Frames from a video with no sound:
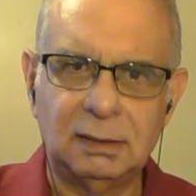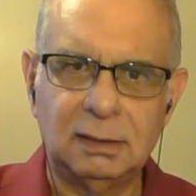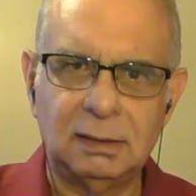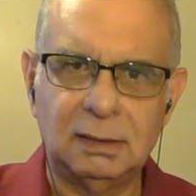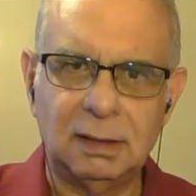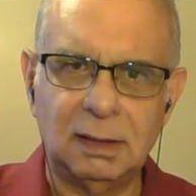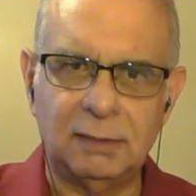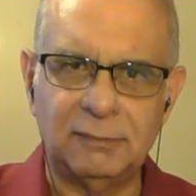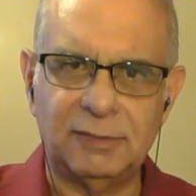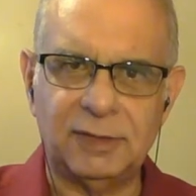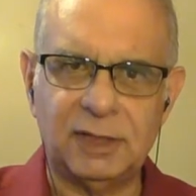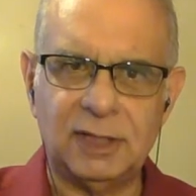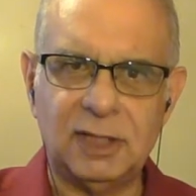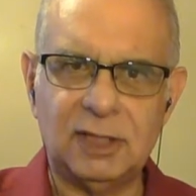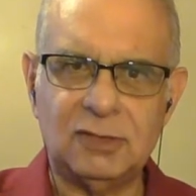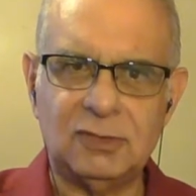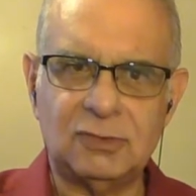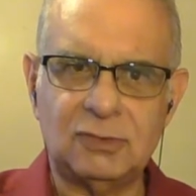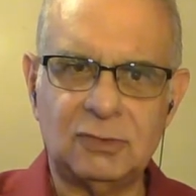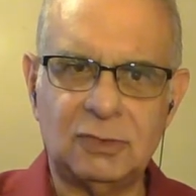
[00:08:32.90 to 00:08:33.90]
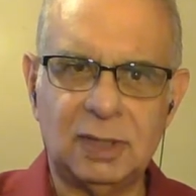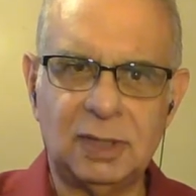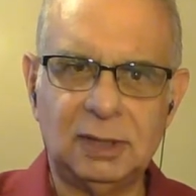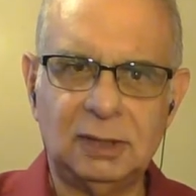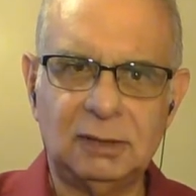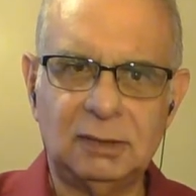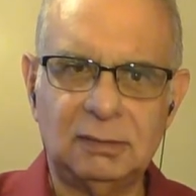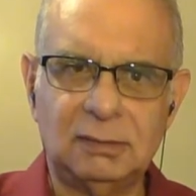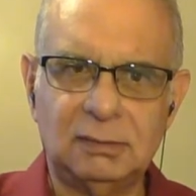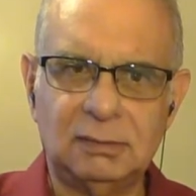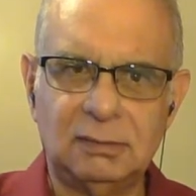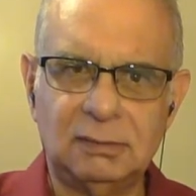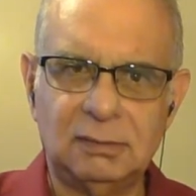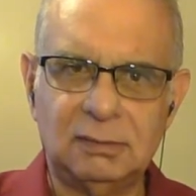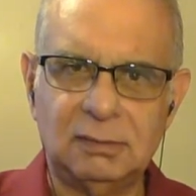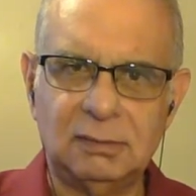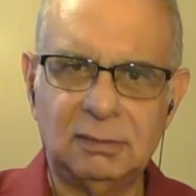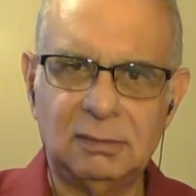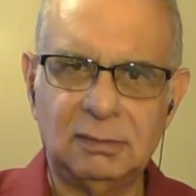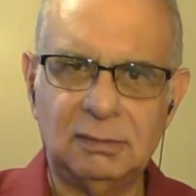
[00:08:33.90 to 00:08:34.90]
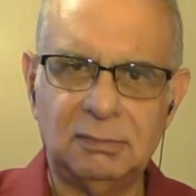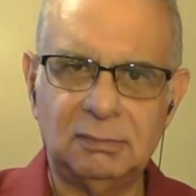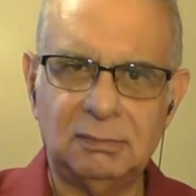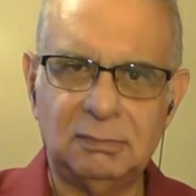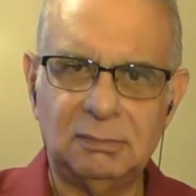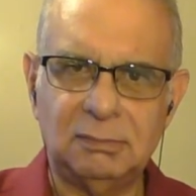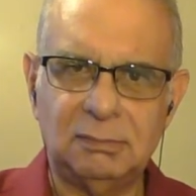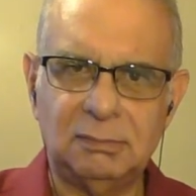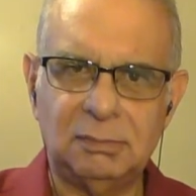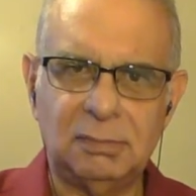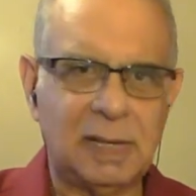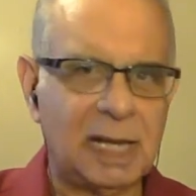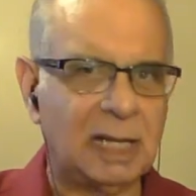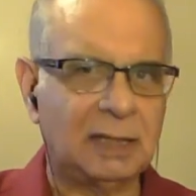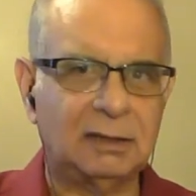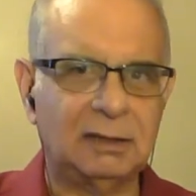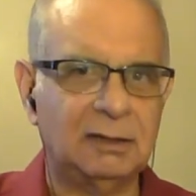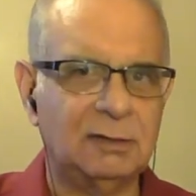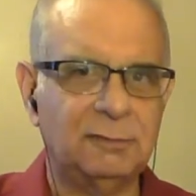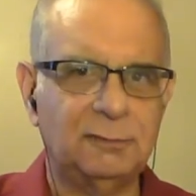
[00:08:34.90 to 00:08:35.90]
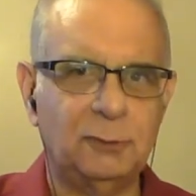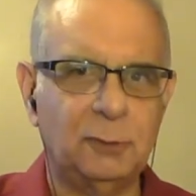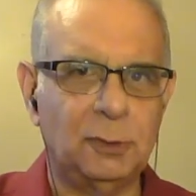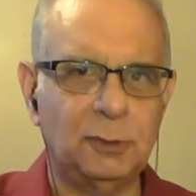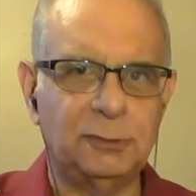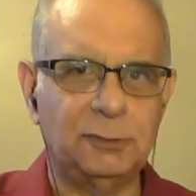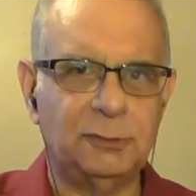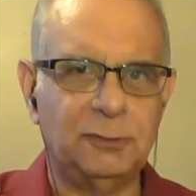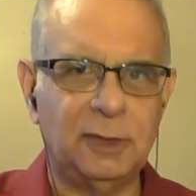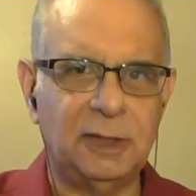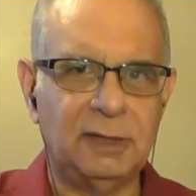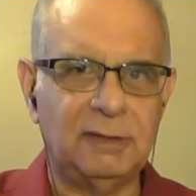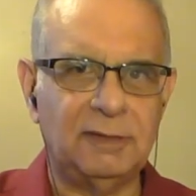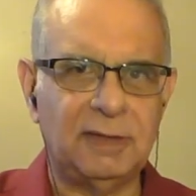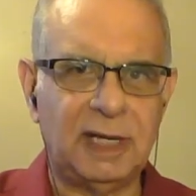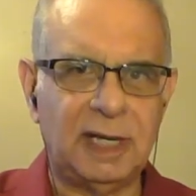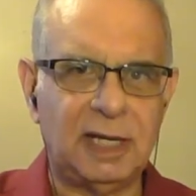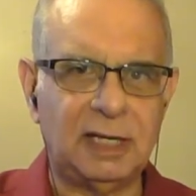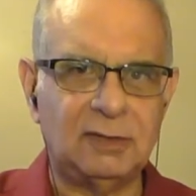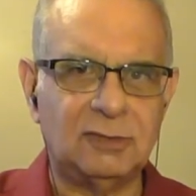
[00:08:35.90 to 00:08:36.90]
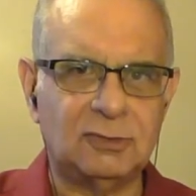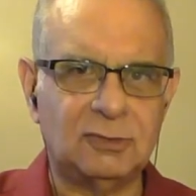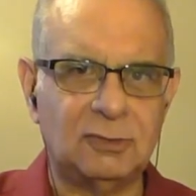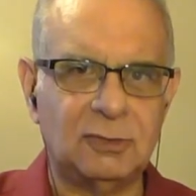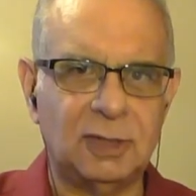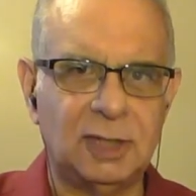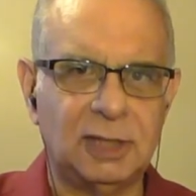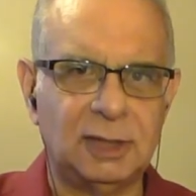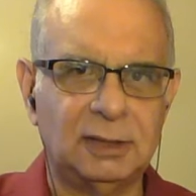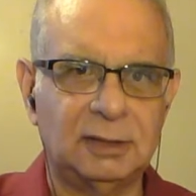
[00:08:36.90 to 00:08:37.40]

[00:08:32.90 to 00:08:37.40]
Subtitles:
of the D string, back to the 4th fret of the A string.